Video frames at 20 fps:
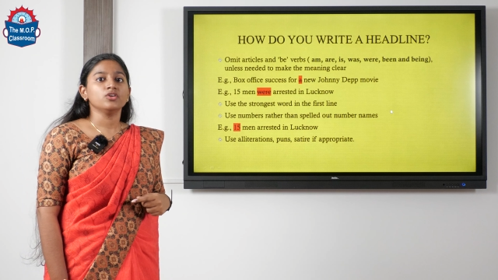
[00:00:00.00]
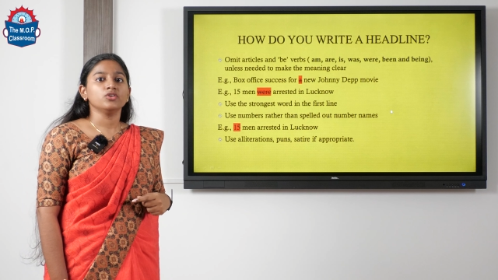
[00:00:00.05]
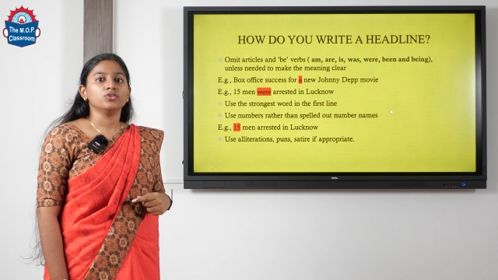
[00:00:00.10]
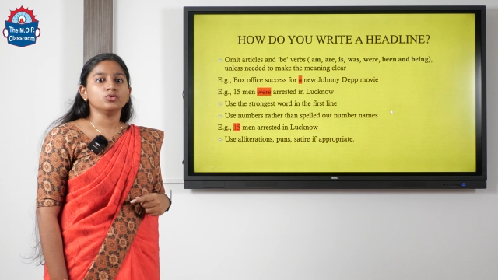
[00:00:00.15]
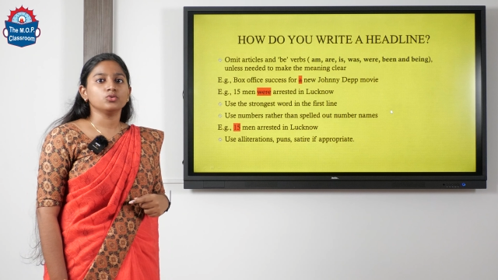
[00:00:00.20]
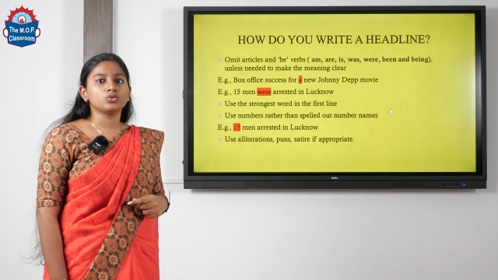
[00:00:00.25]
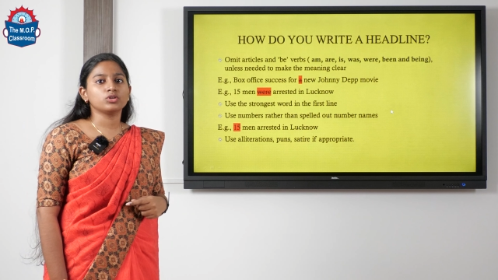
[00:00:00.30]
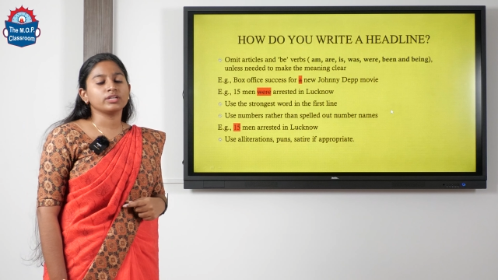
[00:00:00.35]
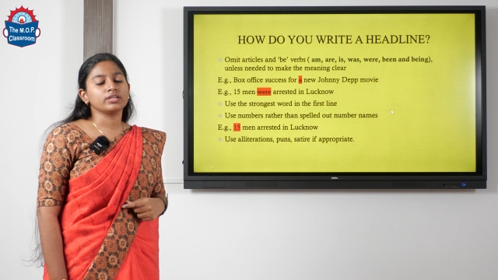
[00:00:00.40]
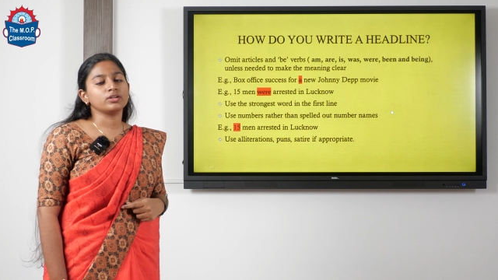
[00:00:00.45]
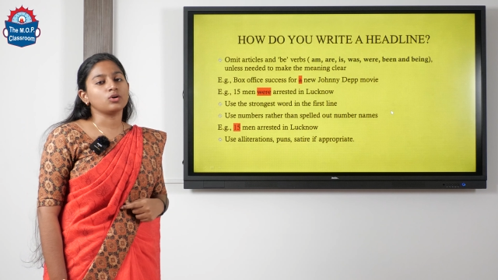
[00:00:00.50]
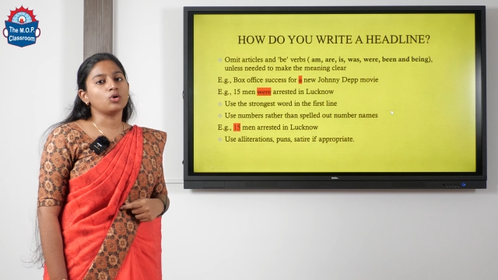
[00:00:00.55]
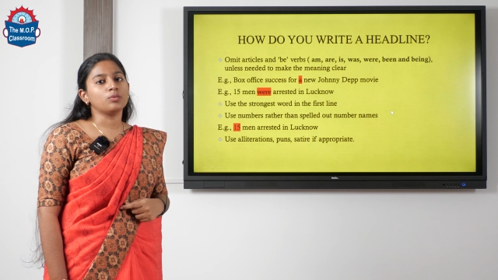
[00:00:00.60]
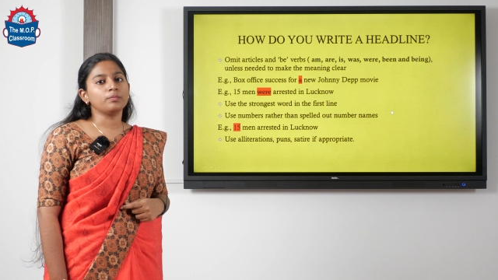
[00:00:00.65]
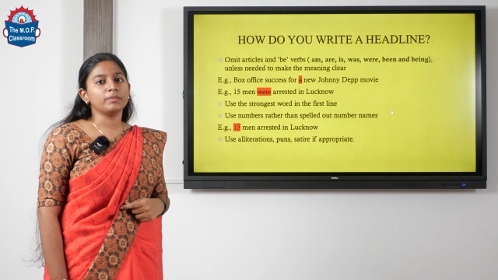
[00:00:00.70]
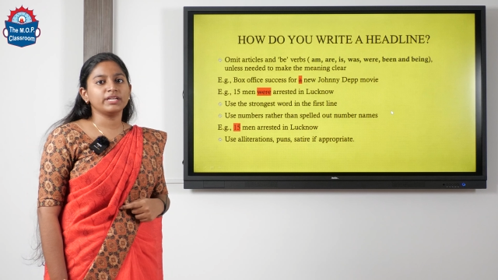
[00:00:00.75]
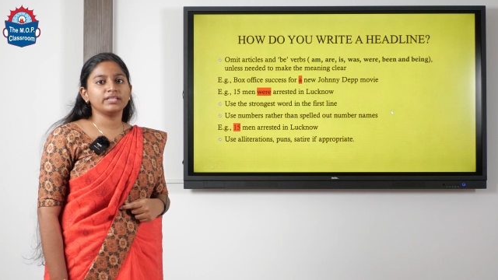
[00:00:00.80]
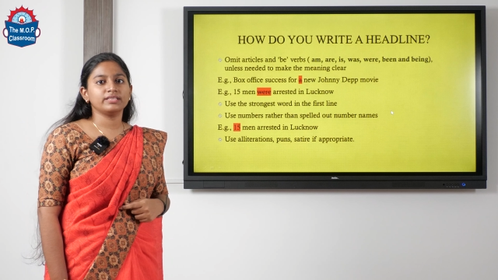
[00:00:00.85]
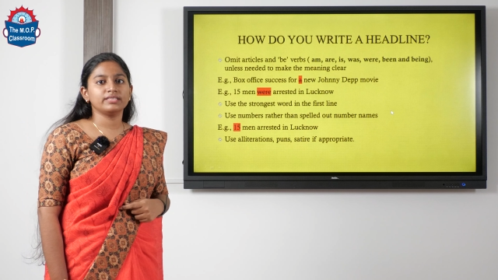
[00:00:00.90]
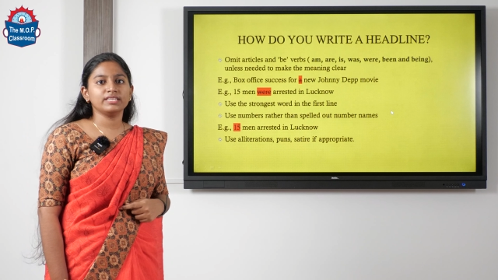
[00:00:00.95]
you can
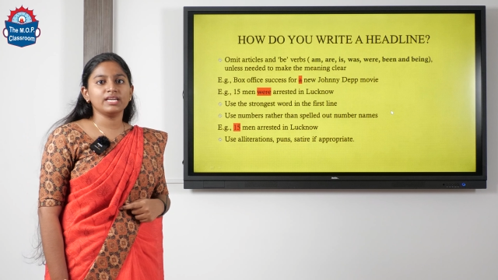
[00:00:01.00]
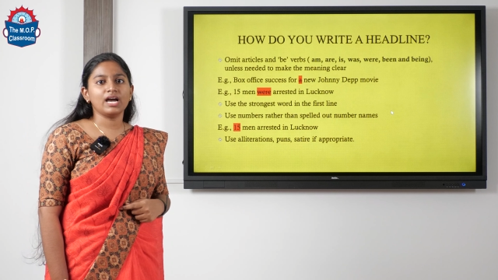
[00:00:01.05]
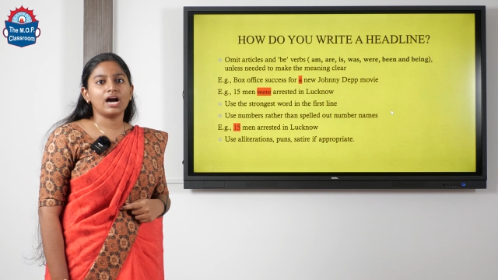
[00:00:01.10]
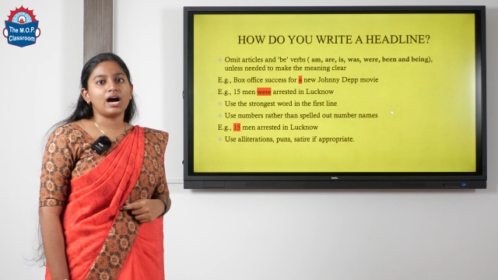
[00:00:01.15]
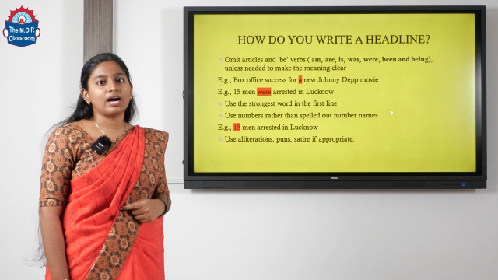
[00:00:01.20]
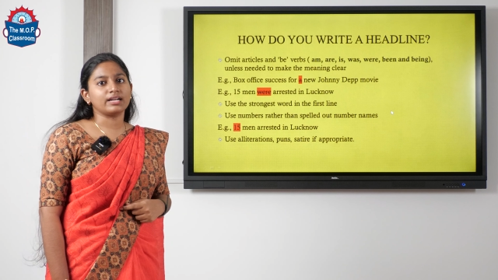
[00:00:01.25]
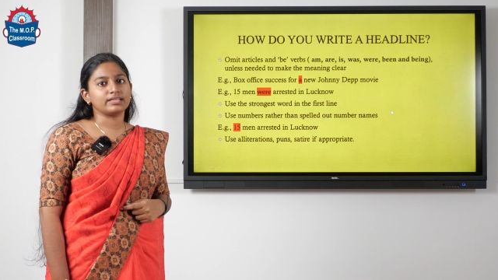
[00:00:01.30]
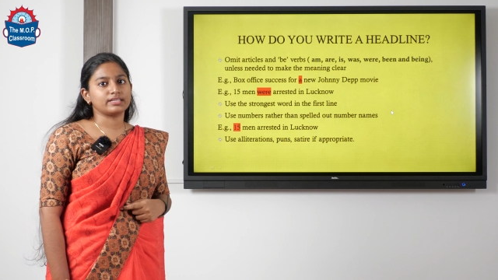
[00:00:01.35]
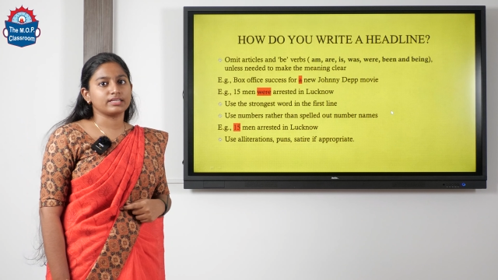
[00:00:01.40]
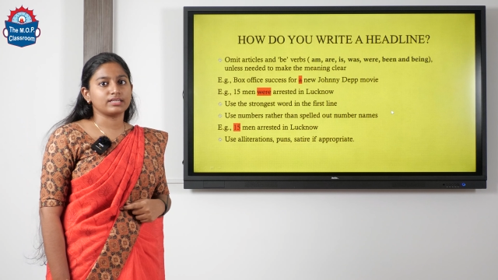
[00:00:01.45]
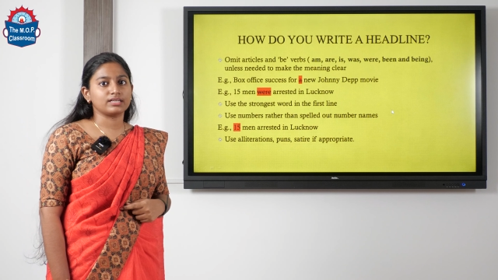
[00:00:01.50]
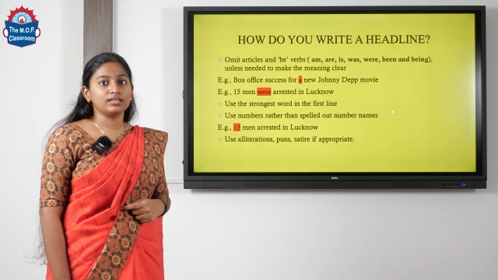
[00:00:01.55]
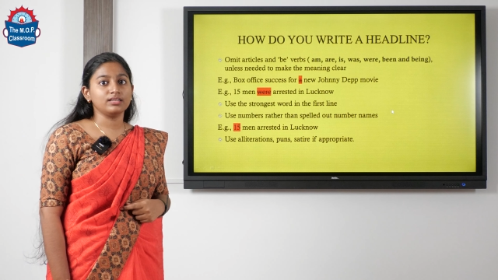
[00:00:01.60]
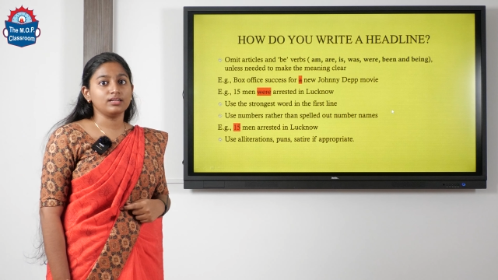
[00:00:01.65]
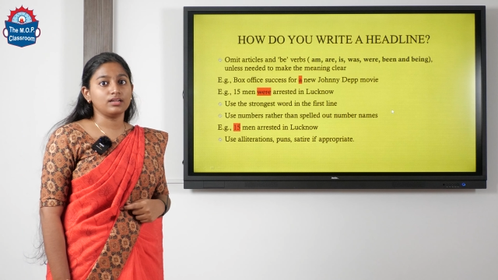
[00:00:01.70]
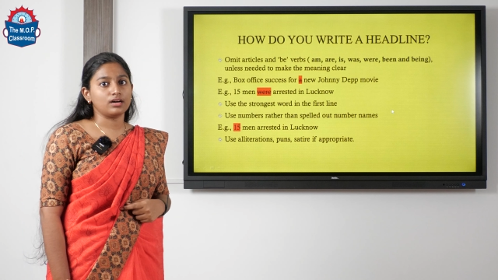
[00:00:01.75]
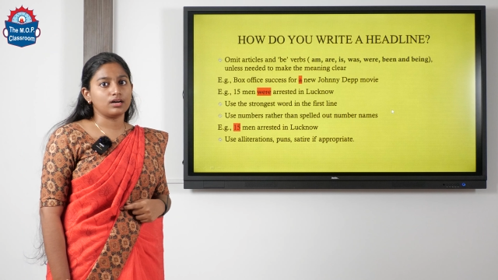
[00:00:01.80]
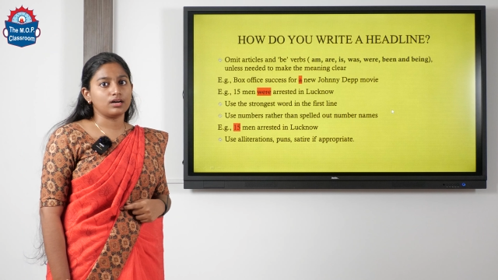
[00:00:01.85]
omit the article